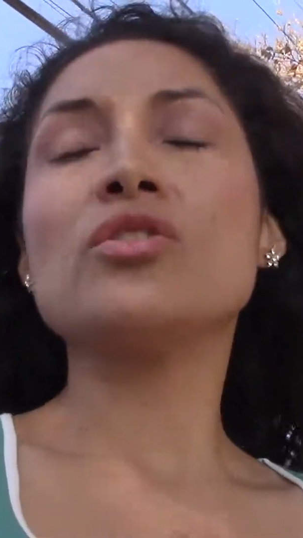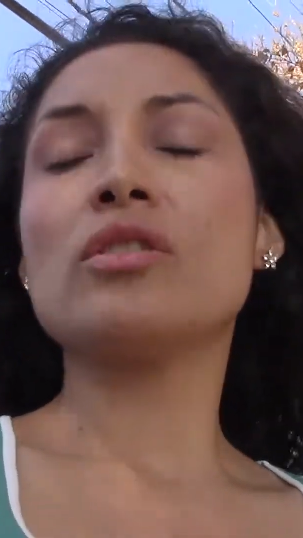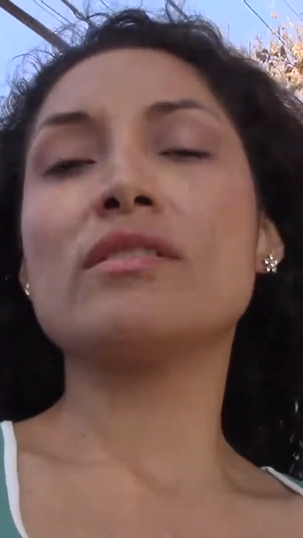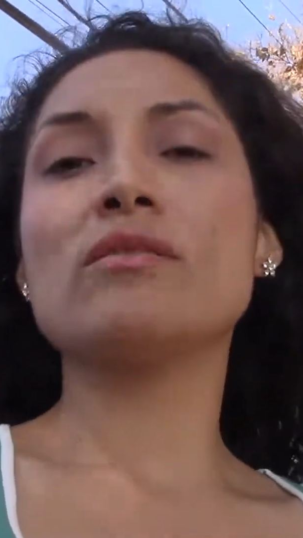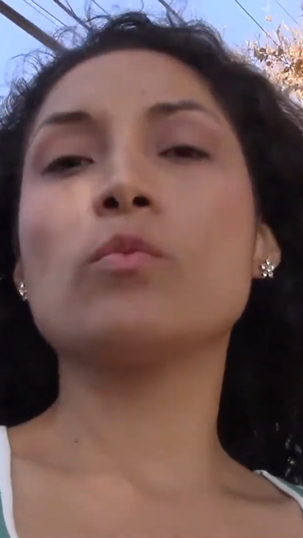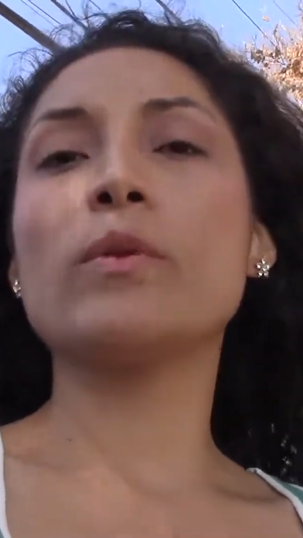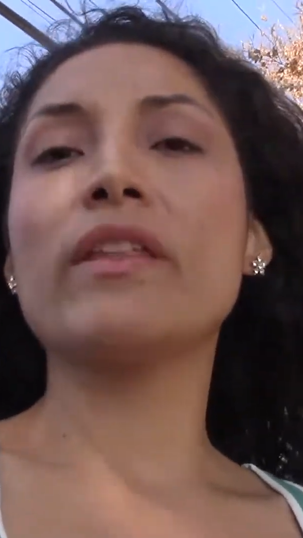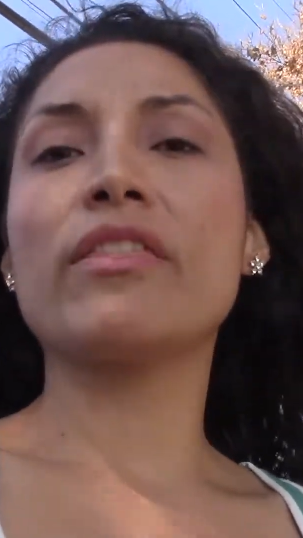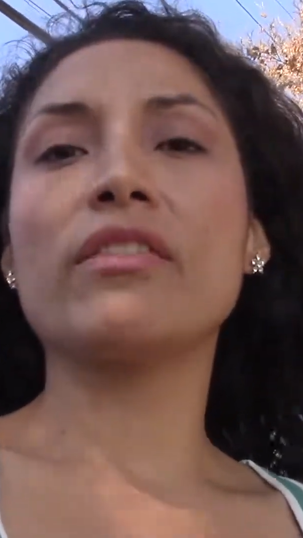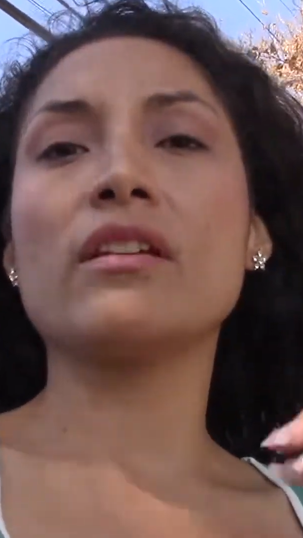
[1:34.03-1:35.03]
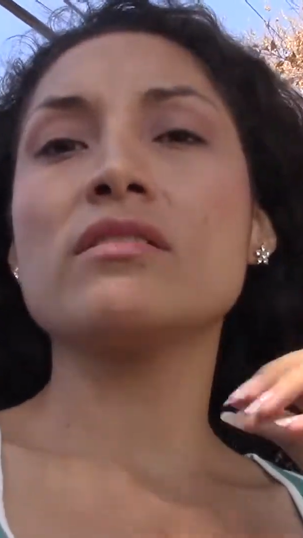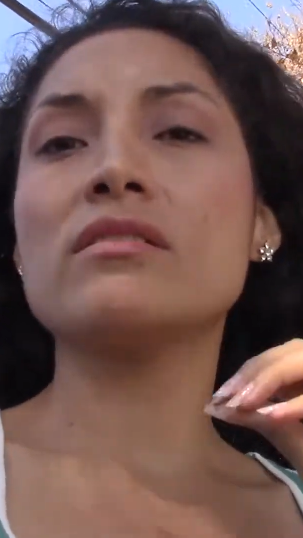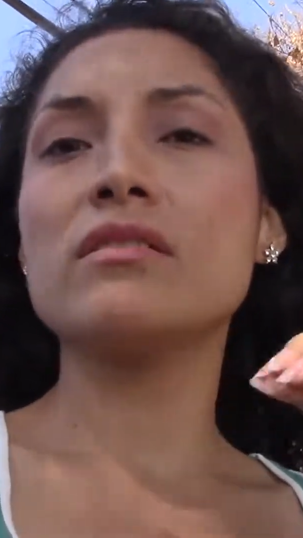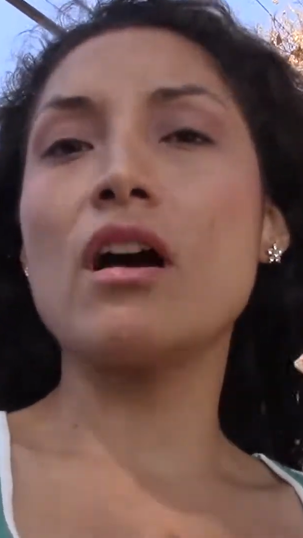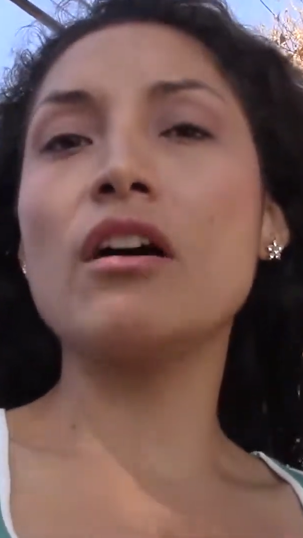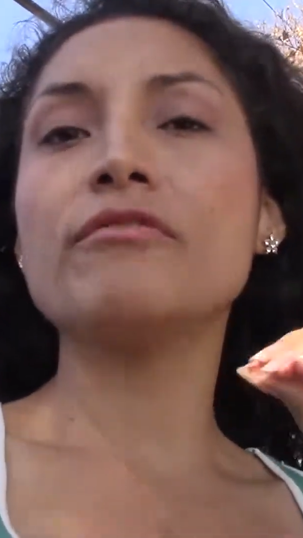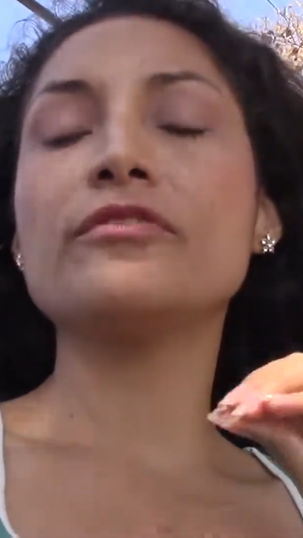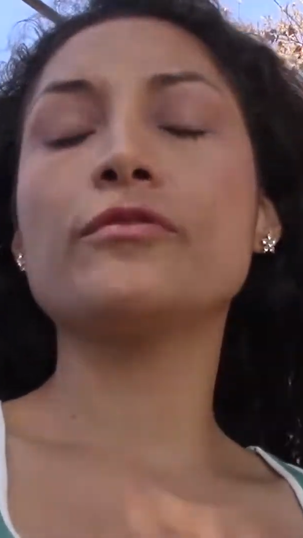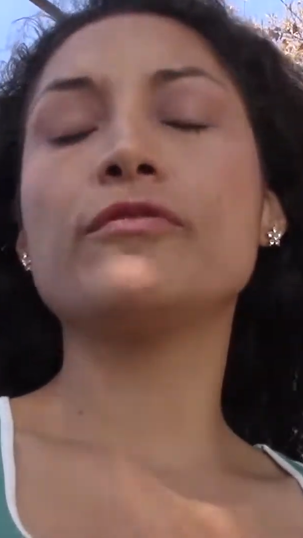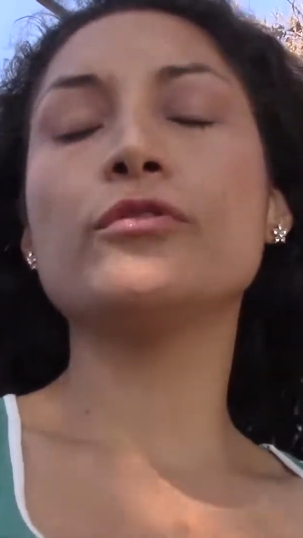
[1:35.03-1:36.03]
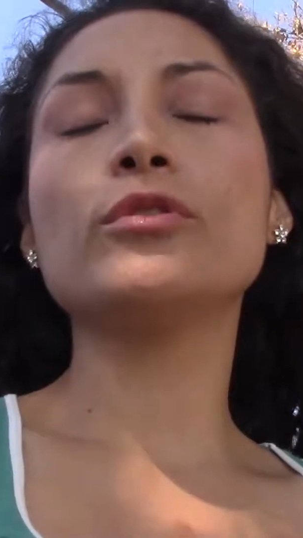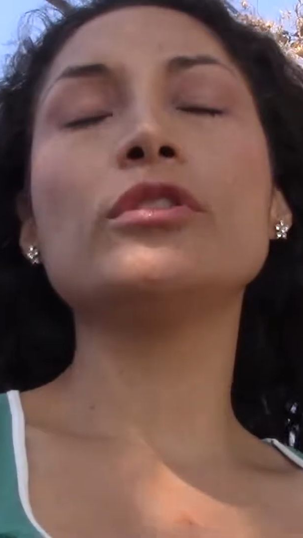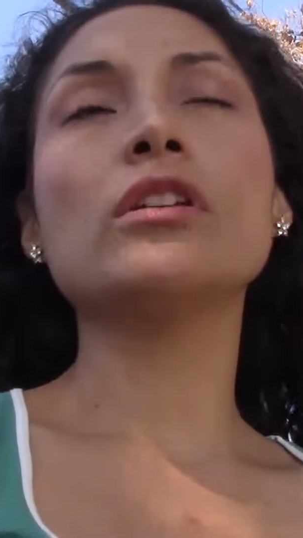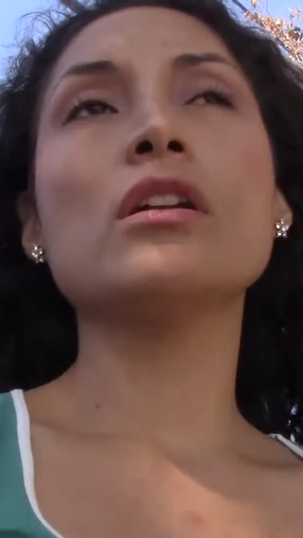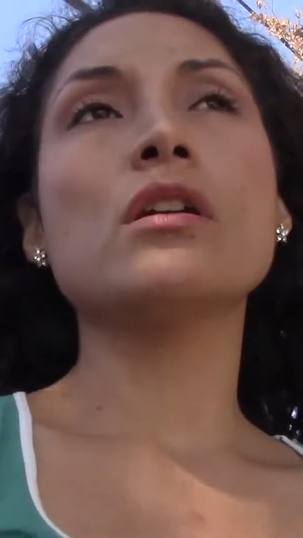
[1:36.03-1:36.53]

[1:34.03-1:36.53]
just with soft food.